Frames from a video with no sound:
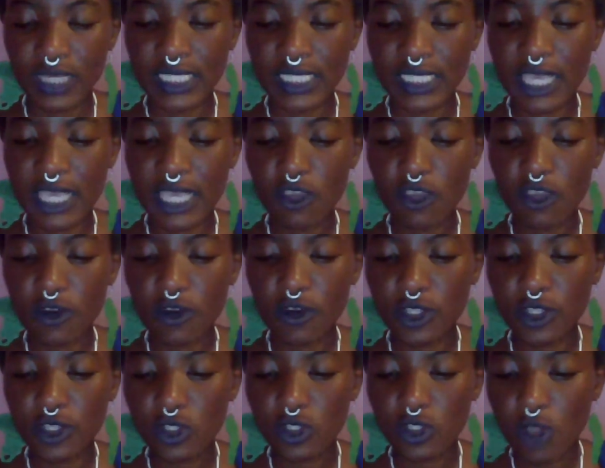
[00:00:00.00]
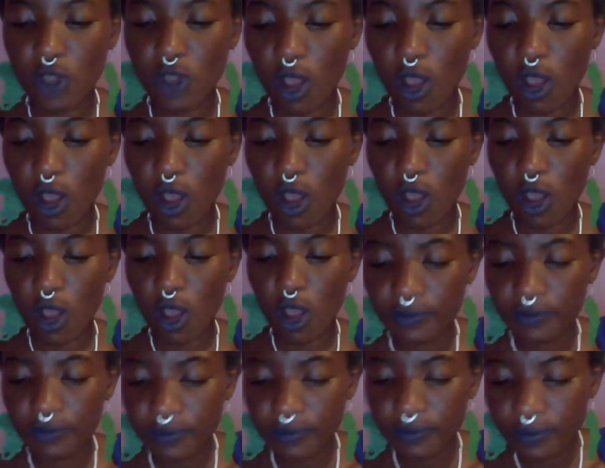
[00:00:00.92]
They're saying you're a star.
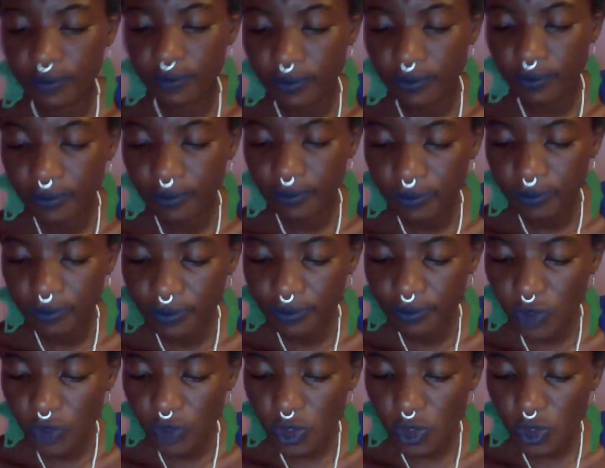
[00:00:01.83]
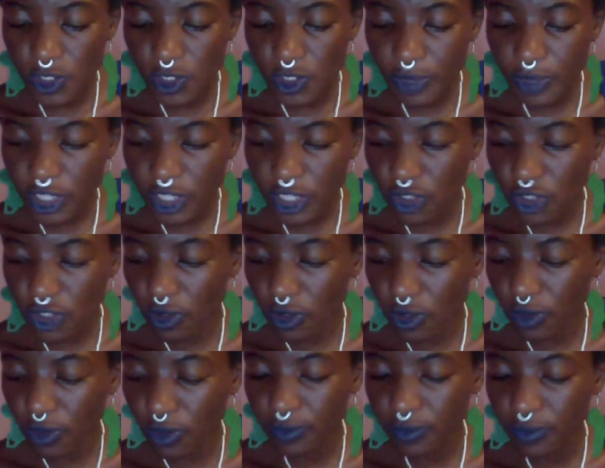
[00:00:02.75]
You're
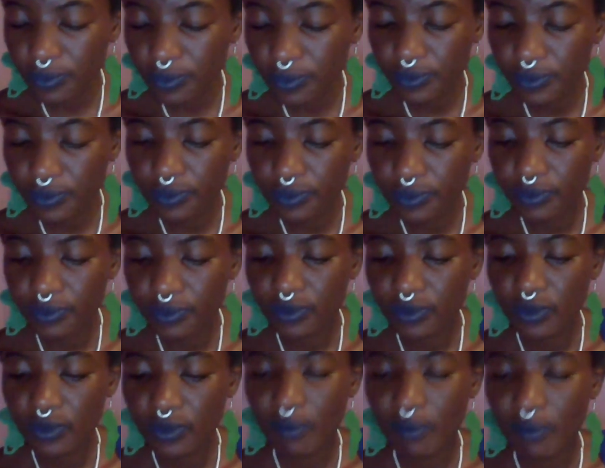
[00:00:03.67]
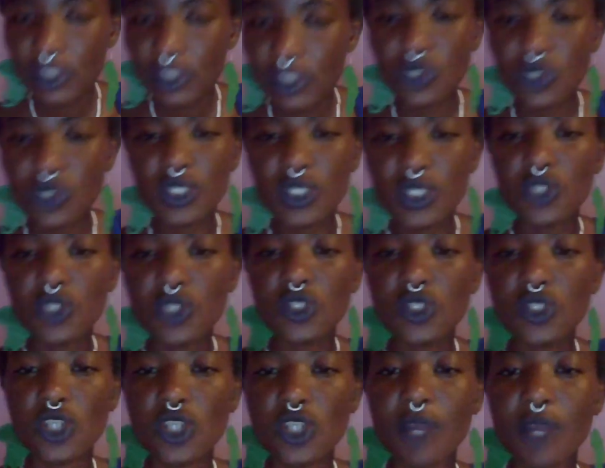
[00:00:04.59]
special. But you need
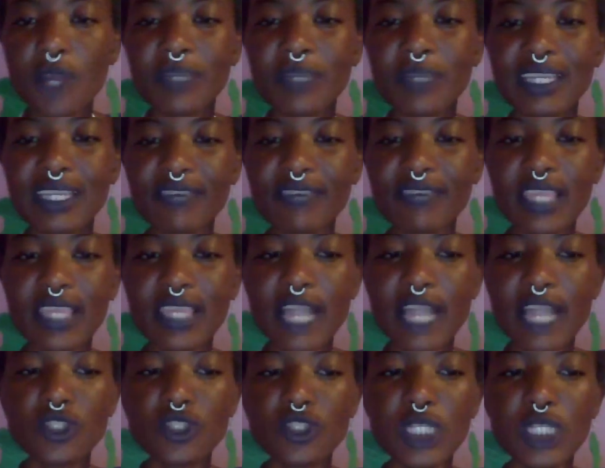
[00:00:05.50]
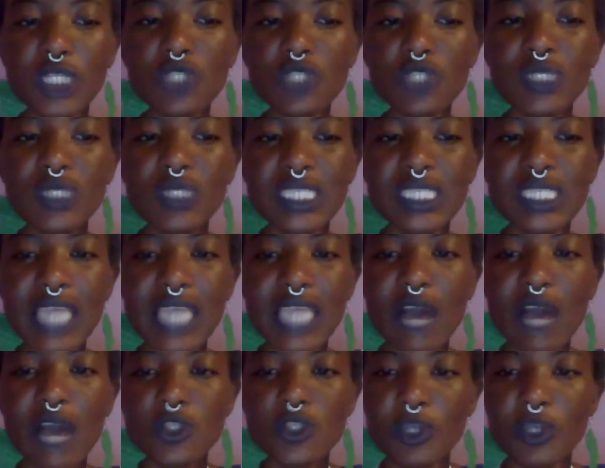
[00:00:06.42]
to start believing that. You need to
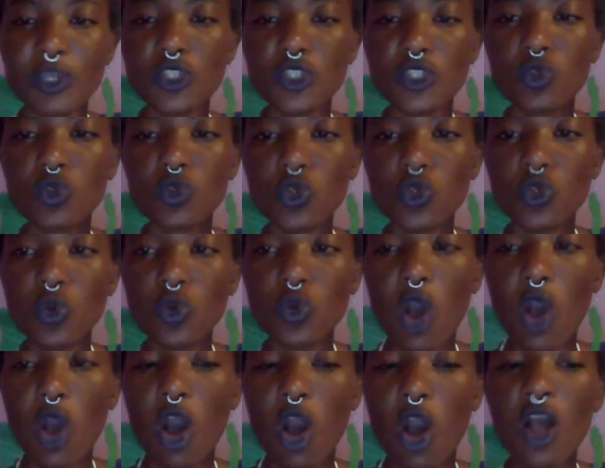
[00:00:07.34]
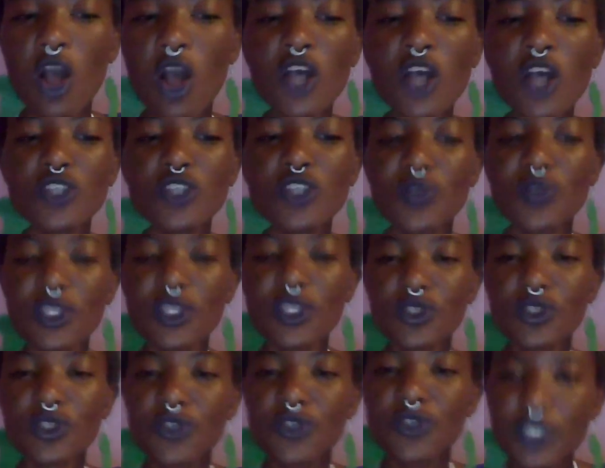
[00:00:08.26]
see how special you are so
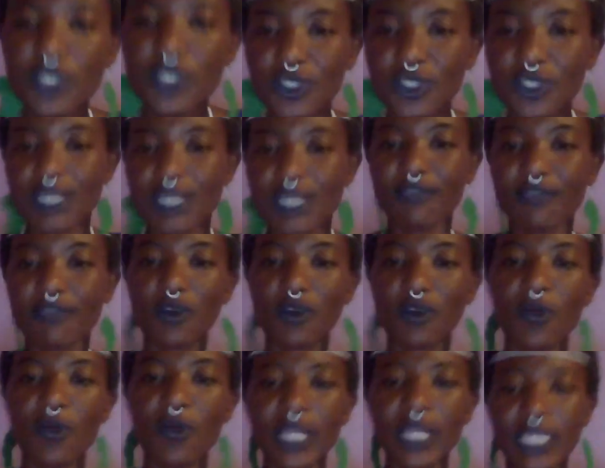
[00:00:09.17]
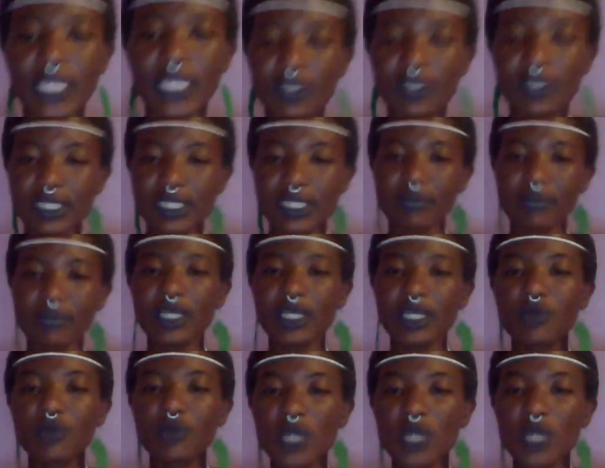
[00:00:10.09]
that you treat yourself accordingly. Because
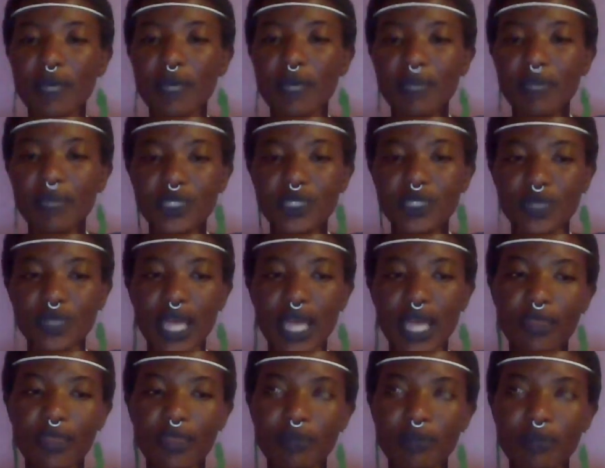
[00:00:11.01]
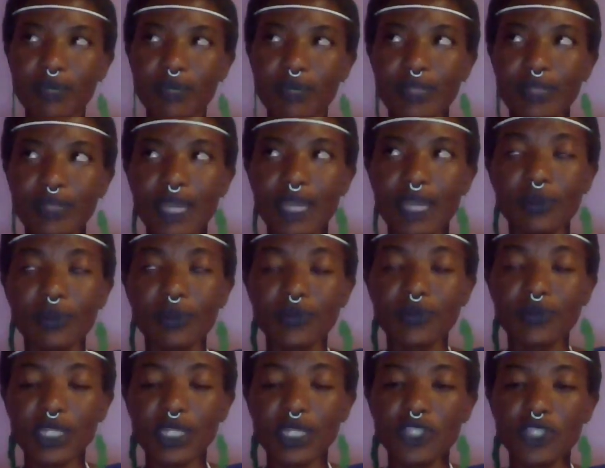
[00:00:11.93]
sometimes we compete with other people and
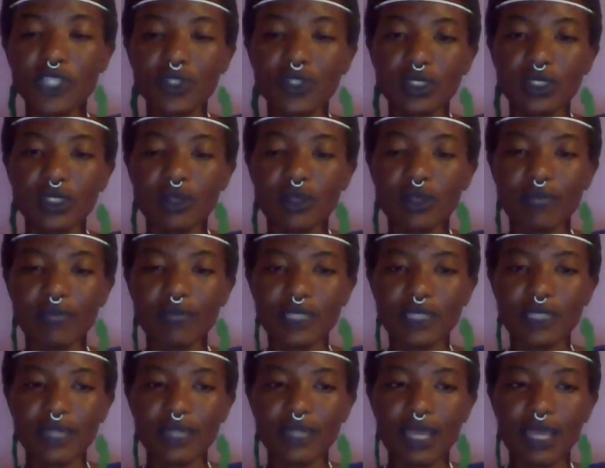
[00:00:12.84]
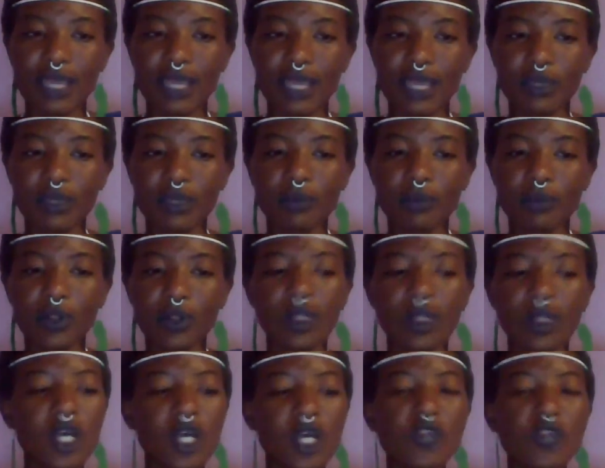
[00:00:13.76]
we really shouldn't compete with other
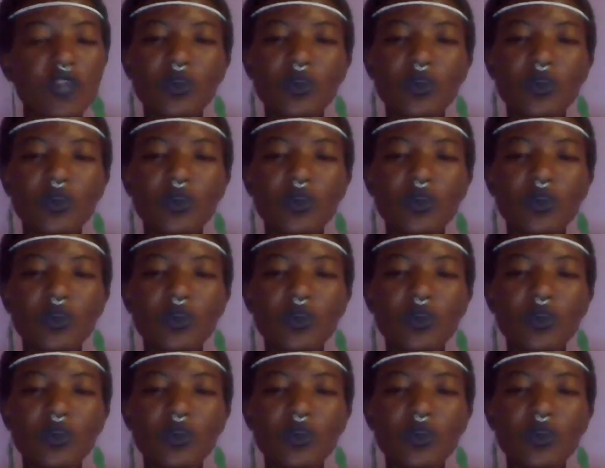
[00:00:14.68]
people.